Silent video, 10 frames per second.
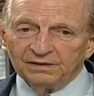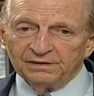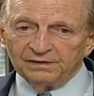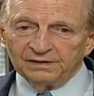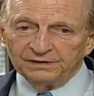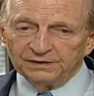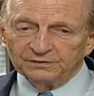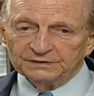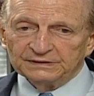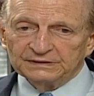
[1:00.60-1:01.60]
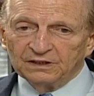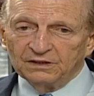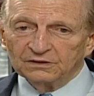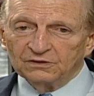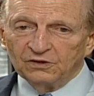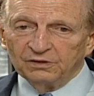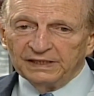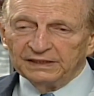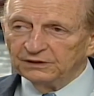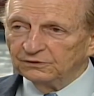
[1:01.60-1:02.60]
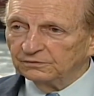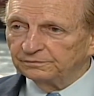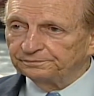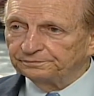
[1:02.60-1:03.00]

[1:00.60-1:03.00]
And there was this song called Manio,